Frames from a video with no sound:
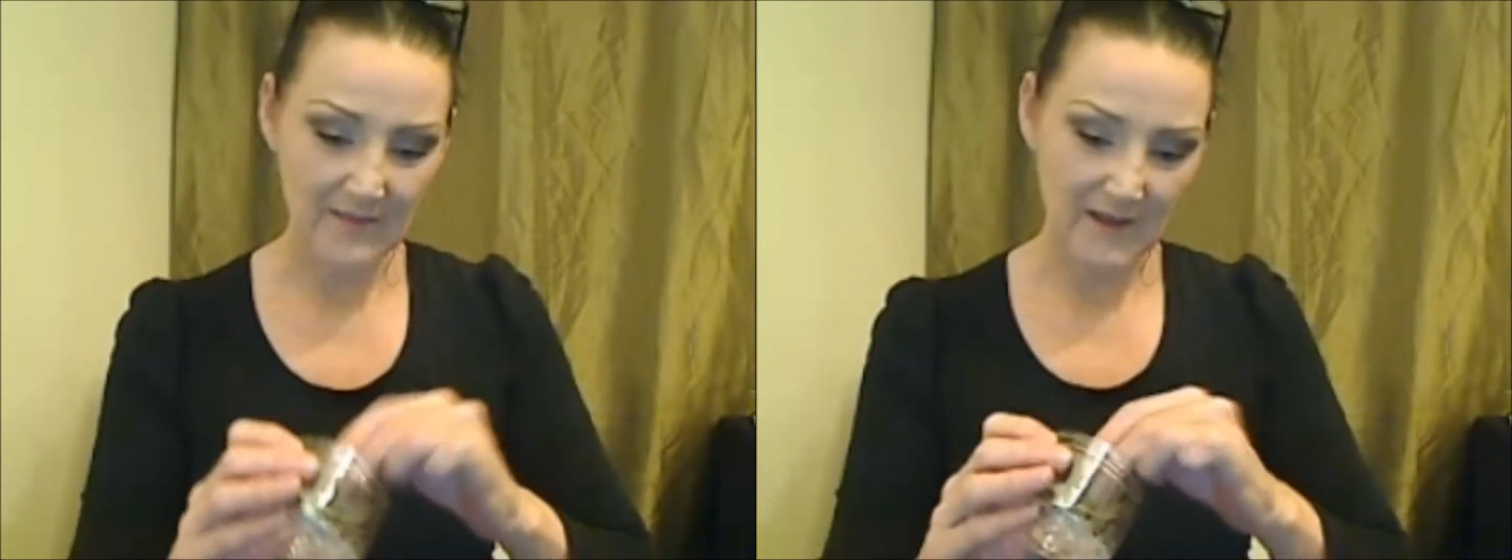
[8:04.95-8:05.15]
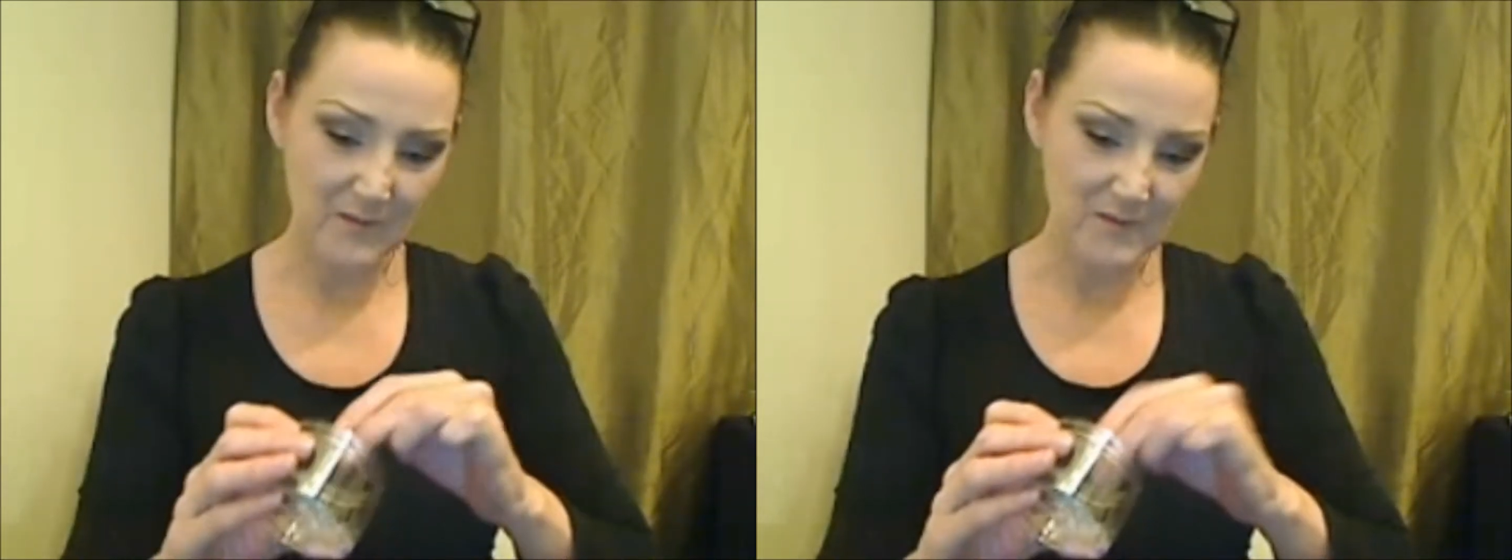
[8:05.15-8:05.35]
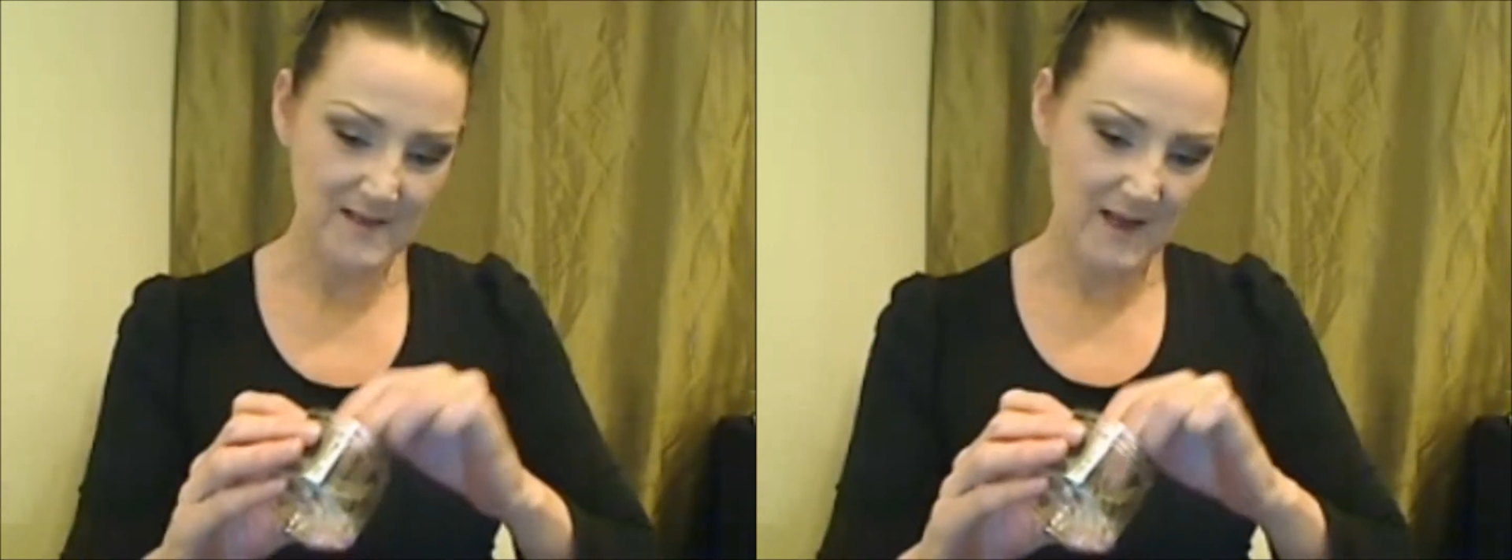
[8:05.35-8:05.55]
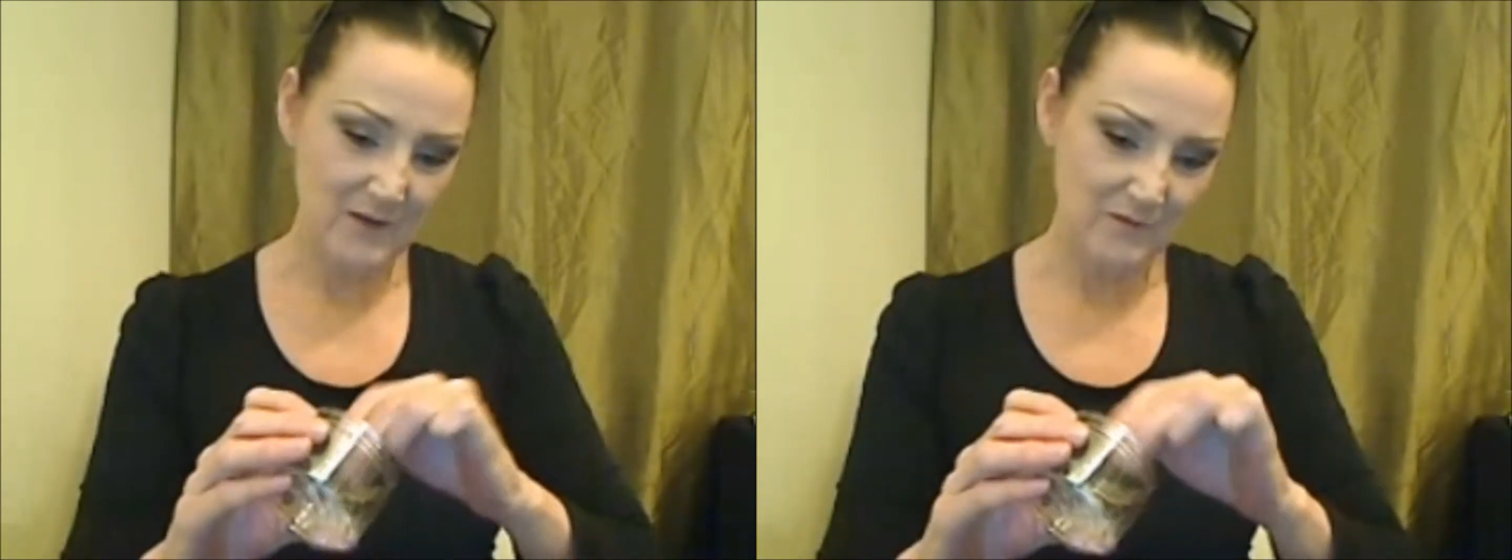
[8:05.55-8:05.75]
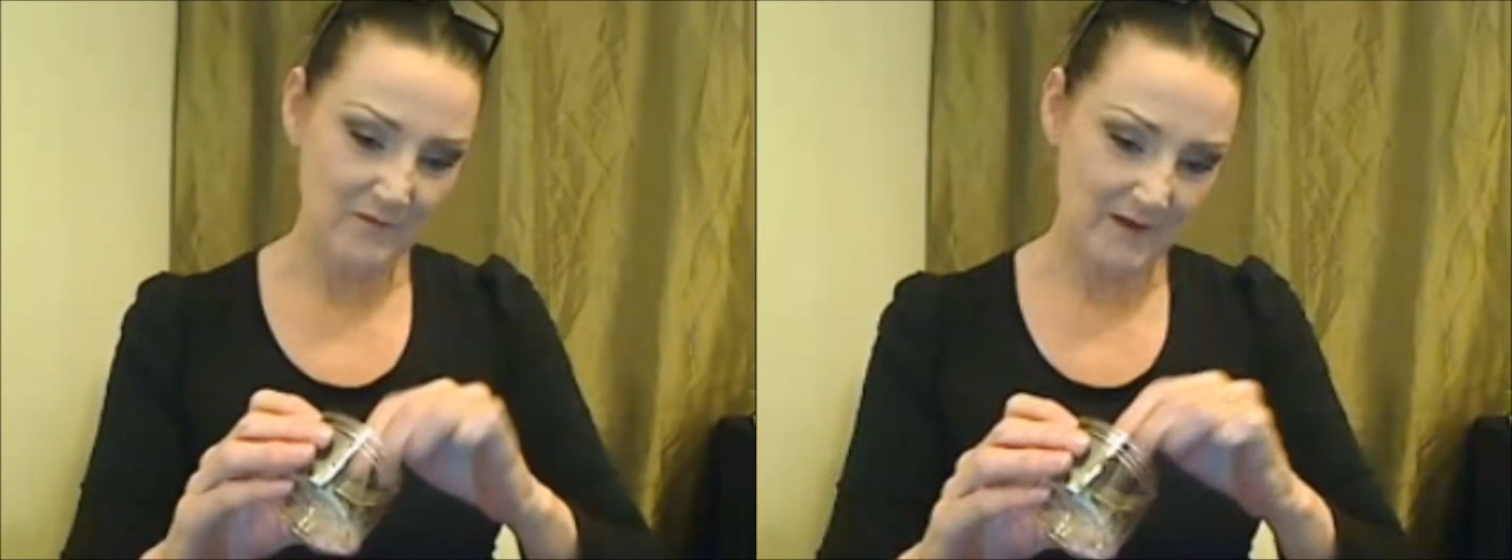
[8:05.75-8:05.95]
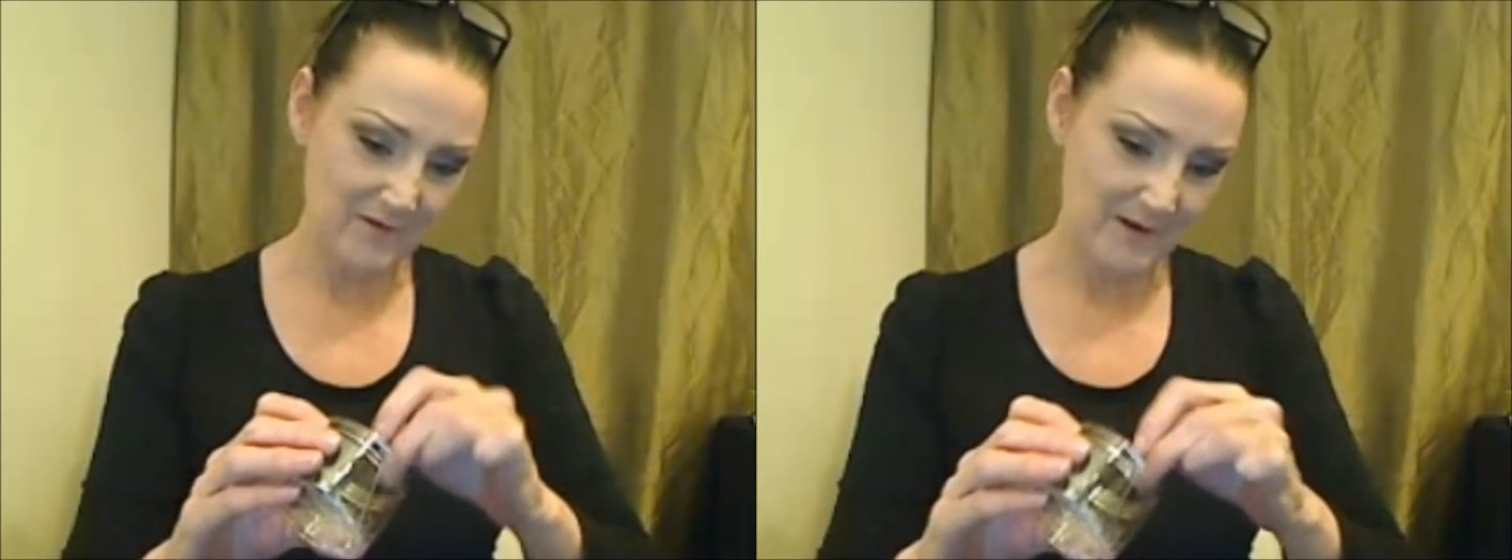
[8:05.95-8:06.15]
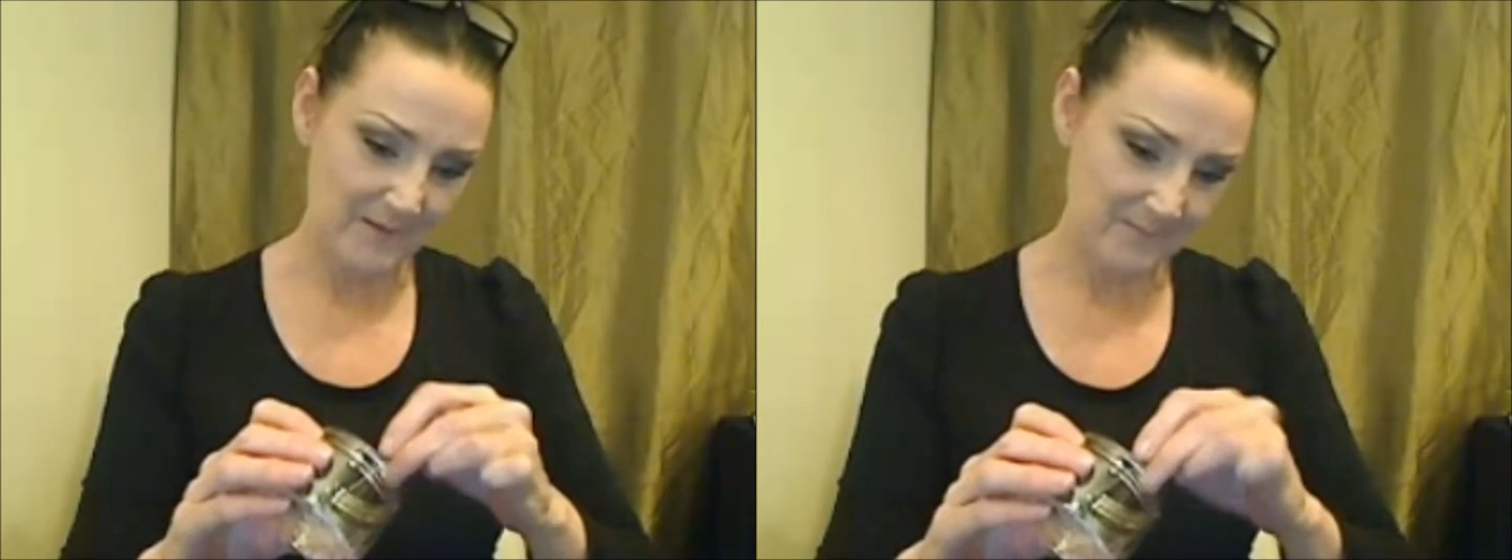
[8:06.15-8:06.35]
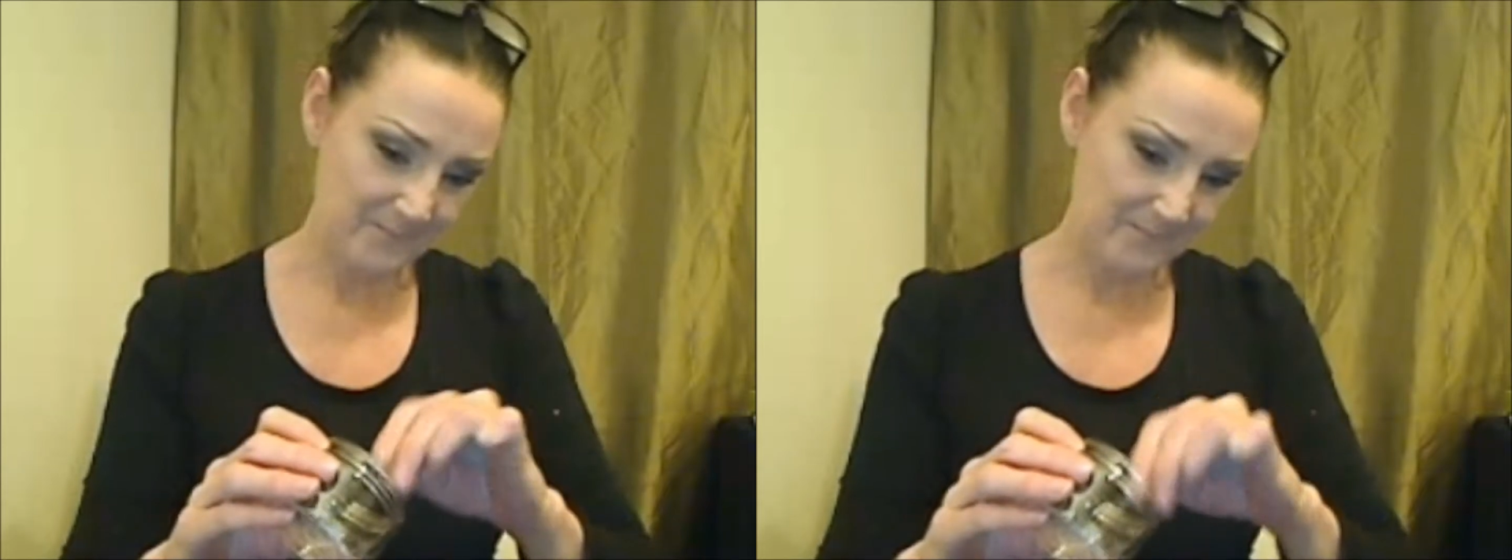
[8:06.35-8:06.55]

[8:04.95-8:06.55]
there was aloe vera,